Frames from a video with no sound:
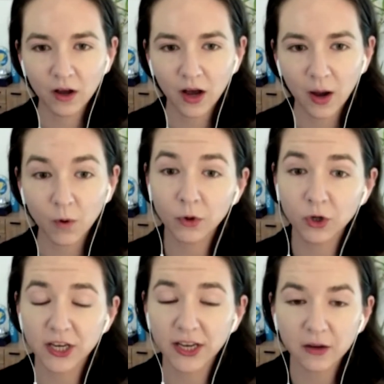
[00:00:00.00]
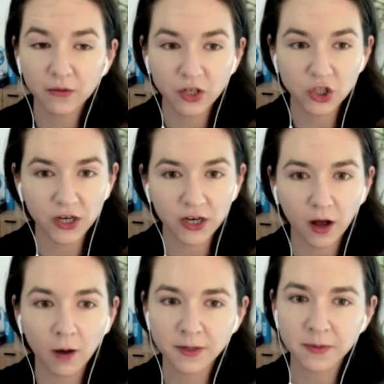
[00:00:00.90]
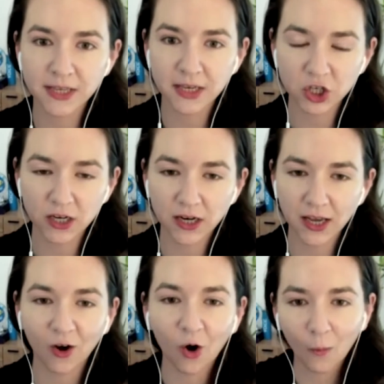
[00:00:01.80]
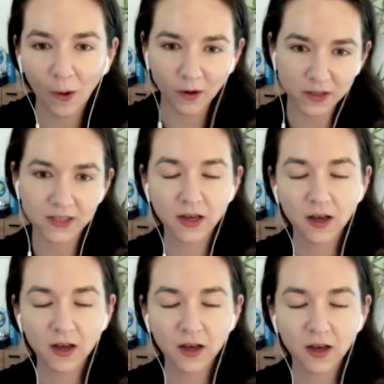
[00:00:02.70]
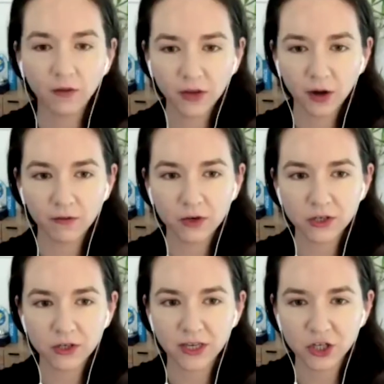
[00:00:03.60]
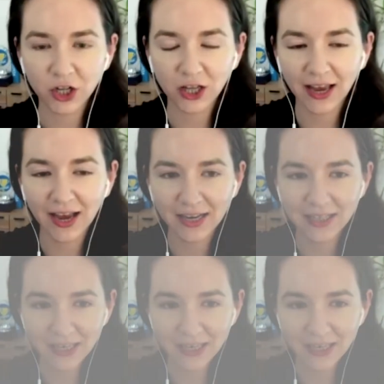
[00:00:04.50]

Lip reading: we're pushing innovation and optimization in all parts of the conversational AI tech